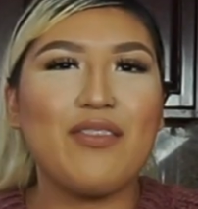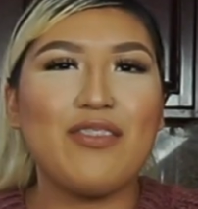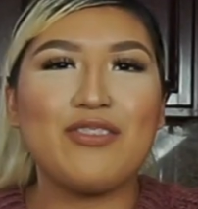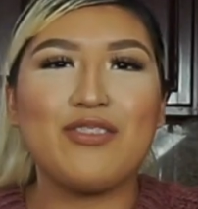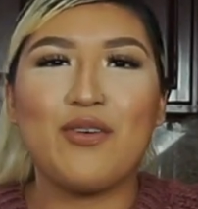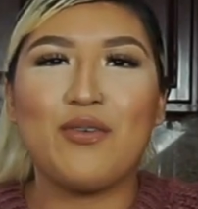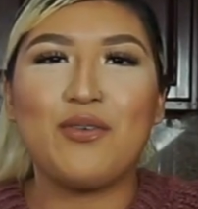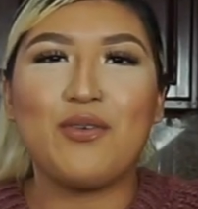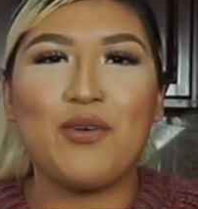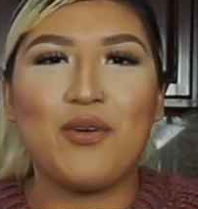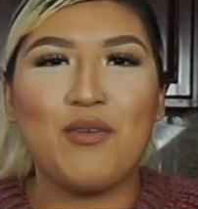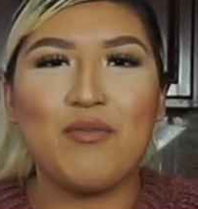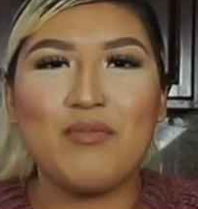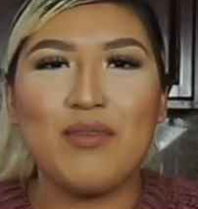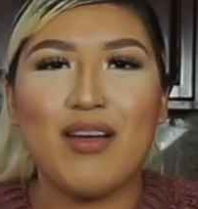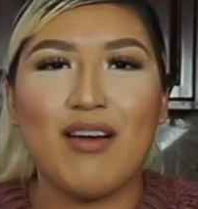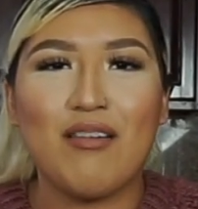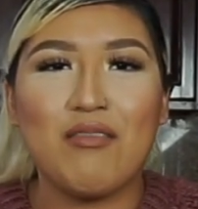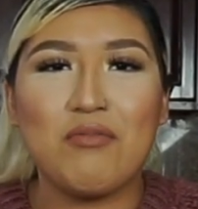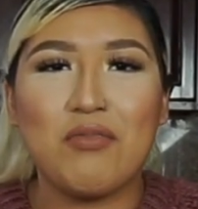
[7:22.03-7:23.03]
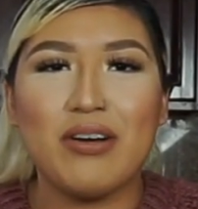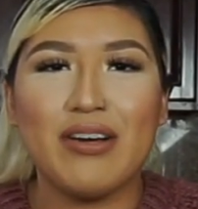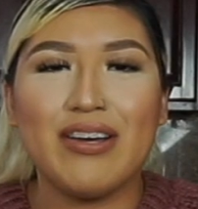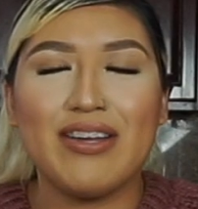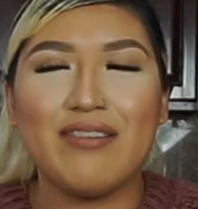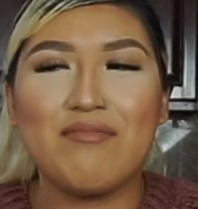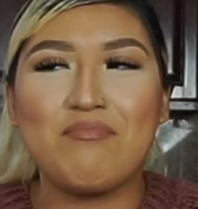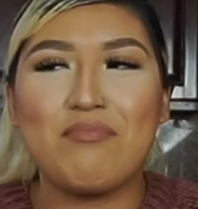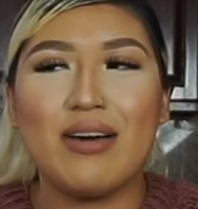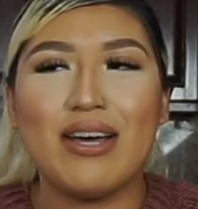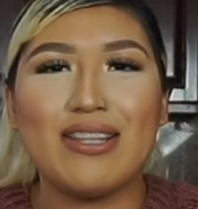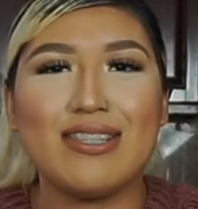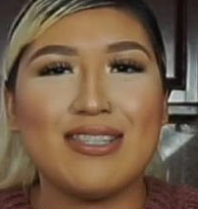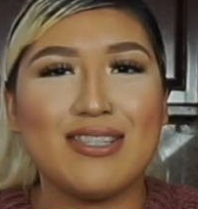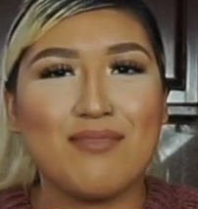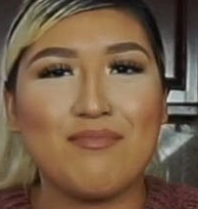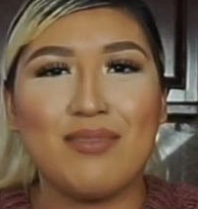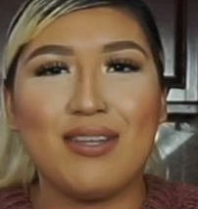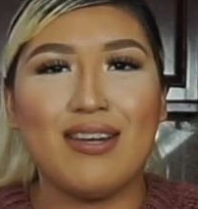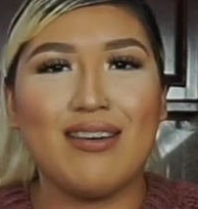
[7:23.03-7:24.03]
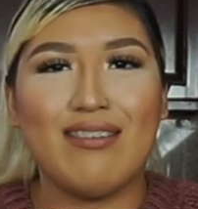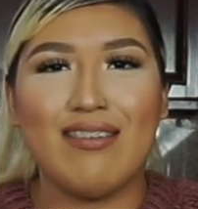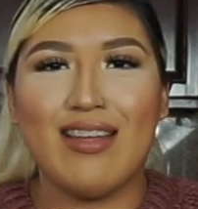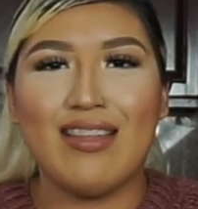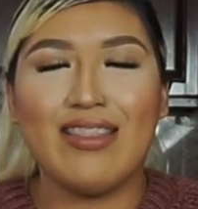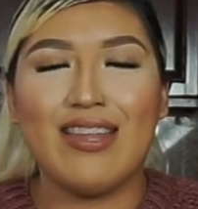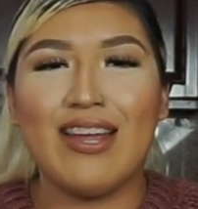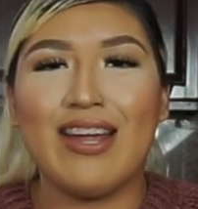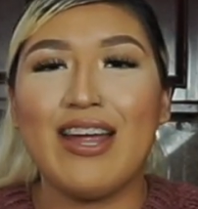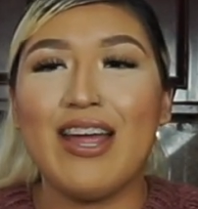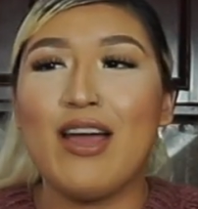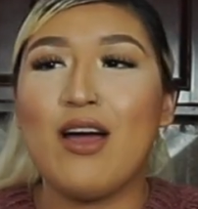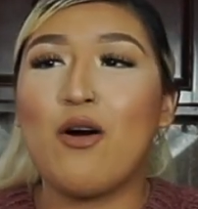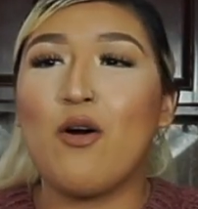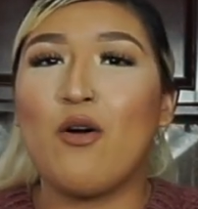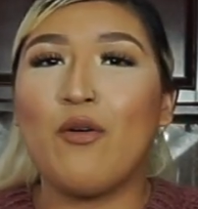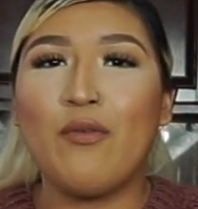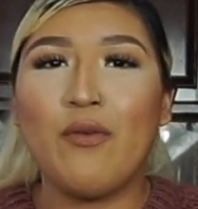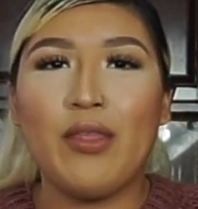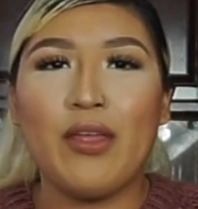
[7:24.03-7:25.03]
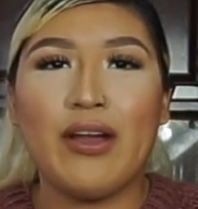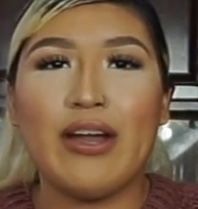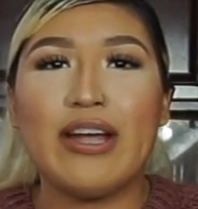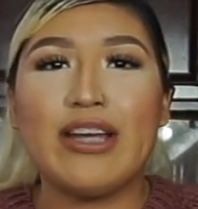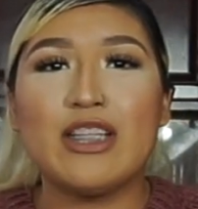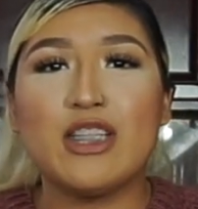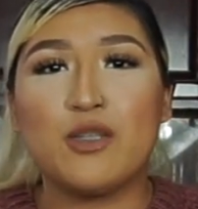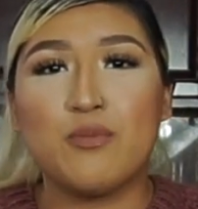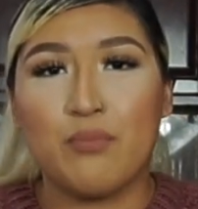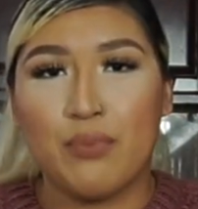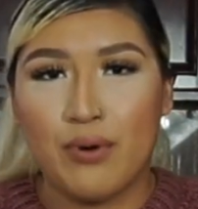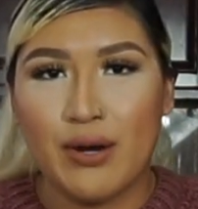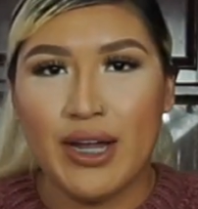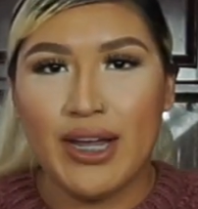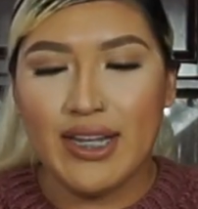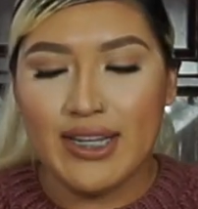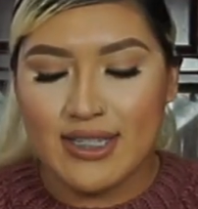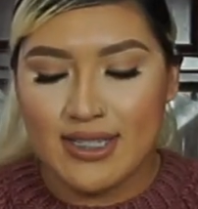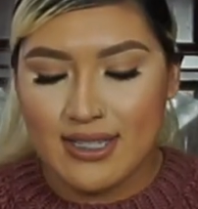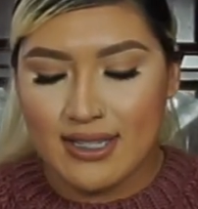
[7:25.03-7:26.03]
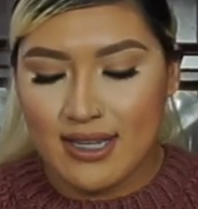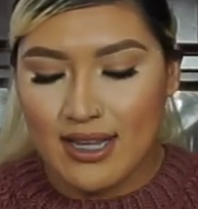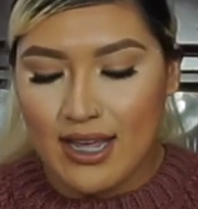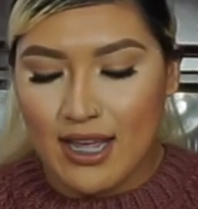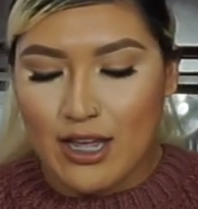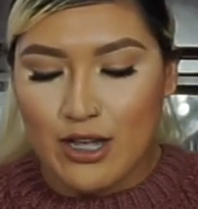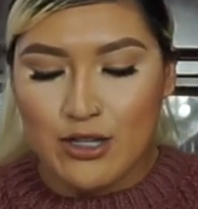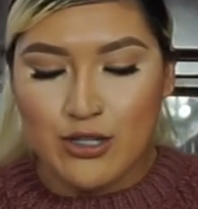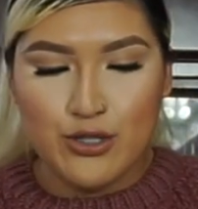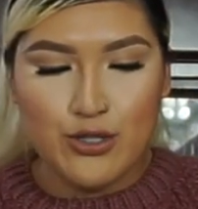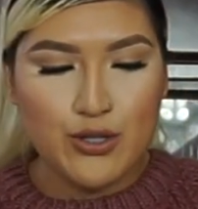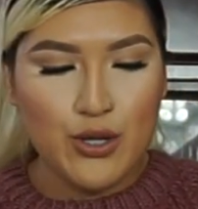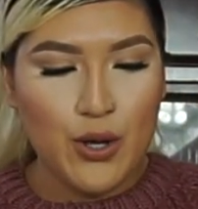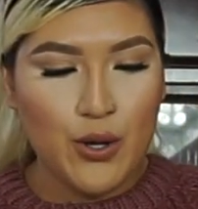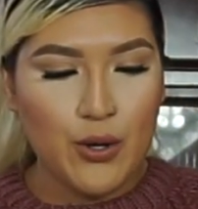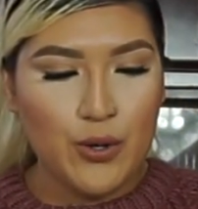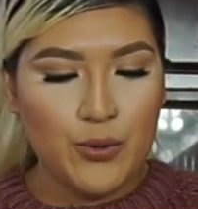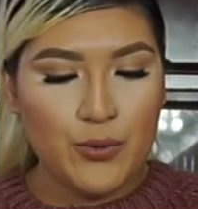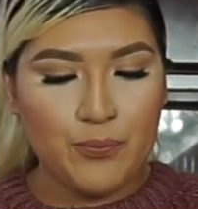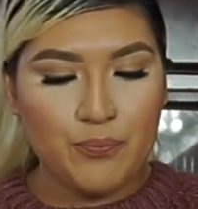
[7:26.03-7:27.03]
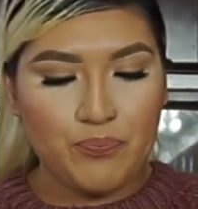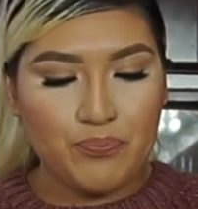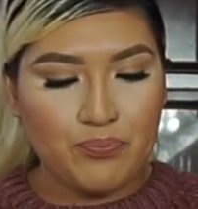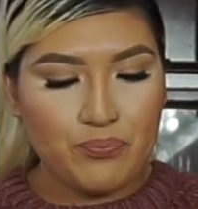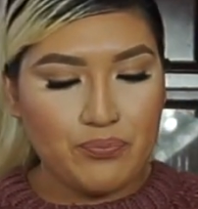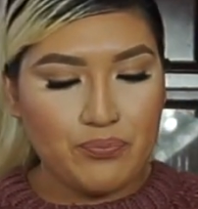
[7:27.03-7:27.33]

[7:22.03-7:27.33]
Don't quote me on wood, but something around there. Over there it's bricks. So